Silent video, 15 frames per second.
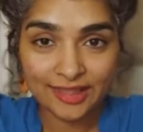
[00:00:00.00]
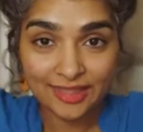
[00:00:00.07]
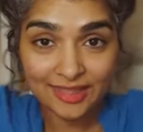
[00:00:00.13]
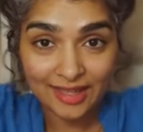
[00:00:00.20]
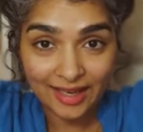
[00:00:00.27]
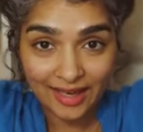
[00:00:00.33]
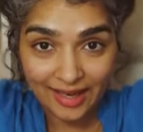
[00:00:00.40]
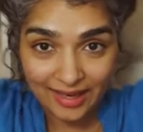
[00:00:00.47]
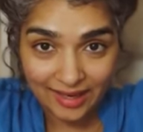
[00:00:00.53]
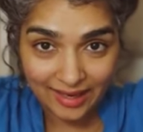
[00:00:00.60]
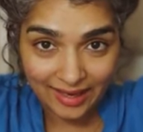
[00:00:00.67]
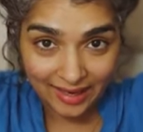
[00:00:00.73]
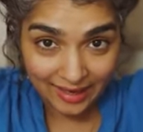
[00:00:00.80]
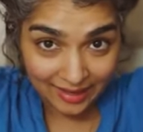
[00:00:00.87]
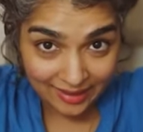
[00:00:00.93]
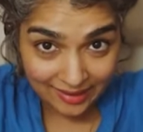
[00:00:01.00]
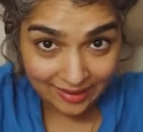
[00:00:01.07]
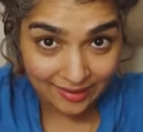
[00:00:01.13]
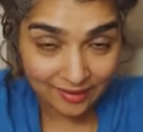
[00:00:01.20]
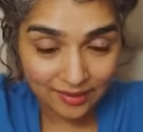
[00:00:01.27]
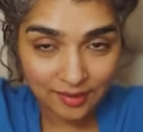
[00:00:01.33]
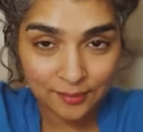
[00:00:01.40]
in the
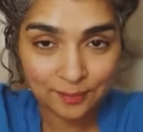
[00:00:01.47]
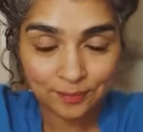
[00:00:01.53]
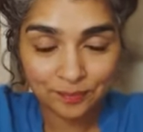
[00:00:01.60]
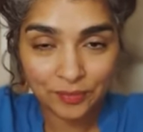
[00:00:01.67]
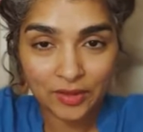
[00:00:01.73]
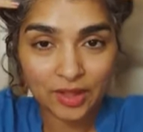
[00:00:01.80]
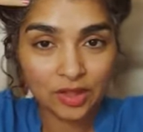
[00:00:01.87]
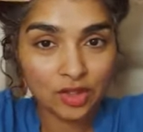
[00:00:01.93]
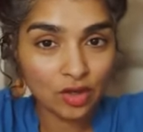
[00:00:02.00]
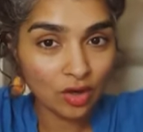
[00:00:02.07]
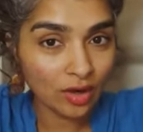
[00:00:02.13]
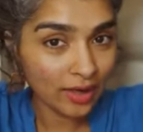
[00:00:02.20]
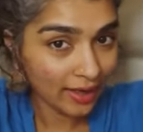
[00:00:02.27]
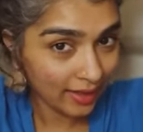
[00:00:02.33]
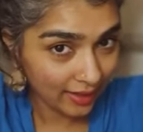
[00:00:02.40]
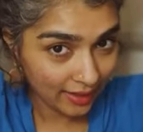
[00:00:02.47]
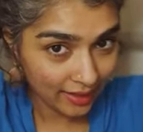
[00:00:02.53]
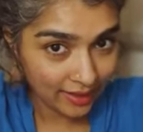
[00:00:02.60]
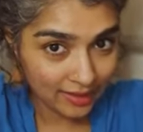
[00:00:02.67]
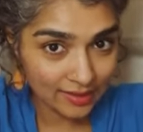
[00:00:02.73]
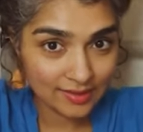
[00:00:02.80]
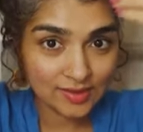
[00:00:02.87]
air, your
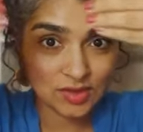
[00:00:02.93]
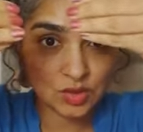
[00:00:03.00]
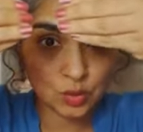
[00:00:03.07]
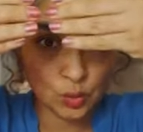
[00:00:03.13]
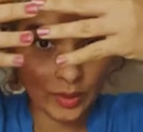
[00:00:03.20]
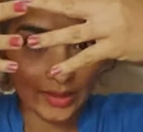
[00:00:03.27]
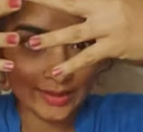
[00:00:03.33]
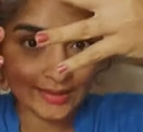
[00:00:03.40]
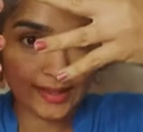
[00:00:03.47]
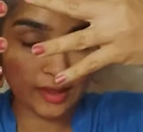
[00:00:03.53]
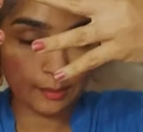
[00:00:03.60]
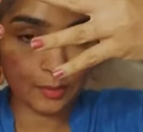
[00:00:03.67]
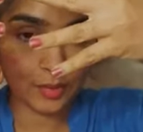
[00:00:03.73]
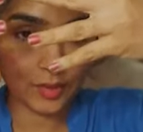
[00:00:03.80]
hair swells up,